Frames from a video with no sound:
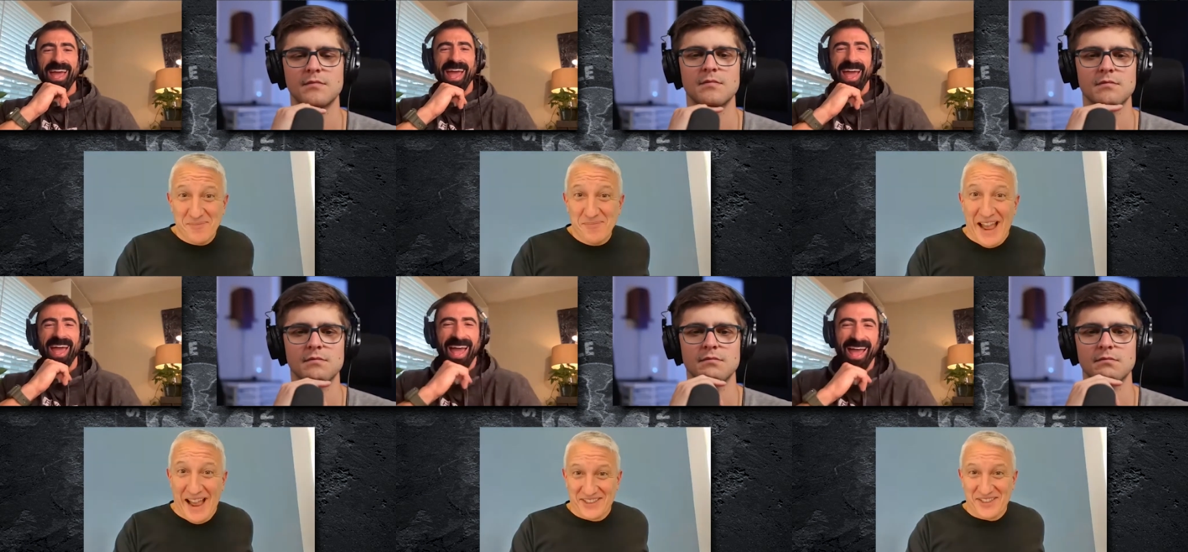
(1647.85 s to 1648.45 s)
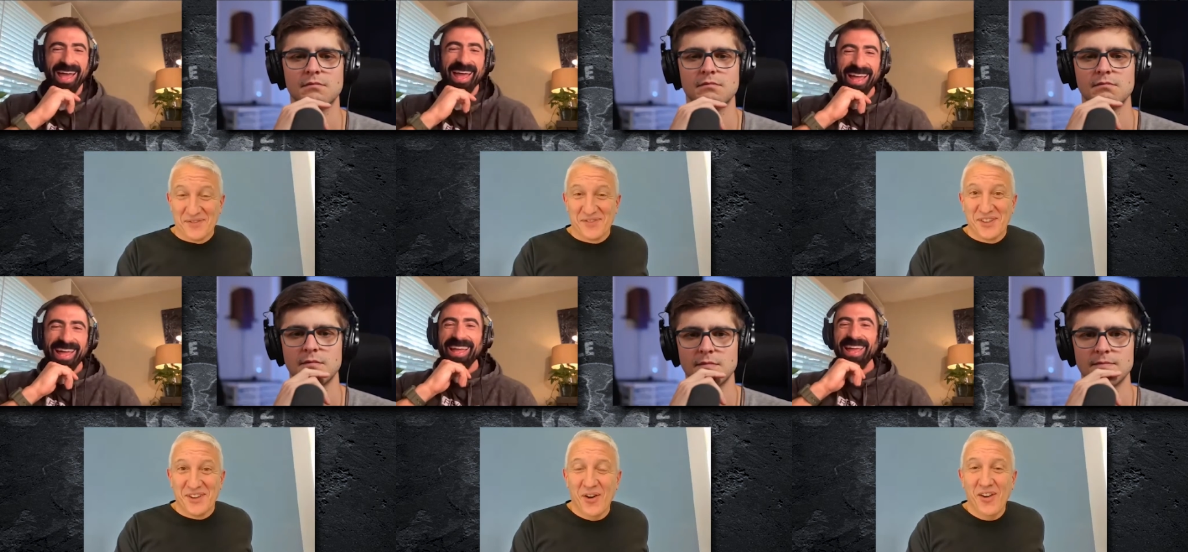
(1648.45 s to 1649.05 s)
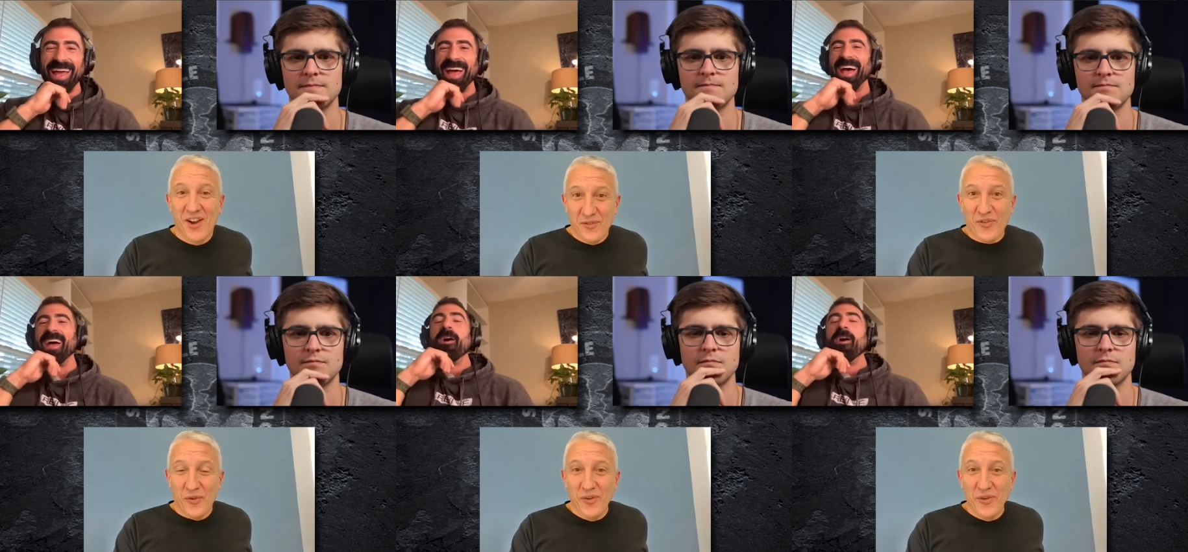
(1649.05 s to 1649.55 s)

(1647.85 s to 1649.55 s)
Speaker 1: That's yeah.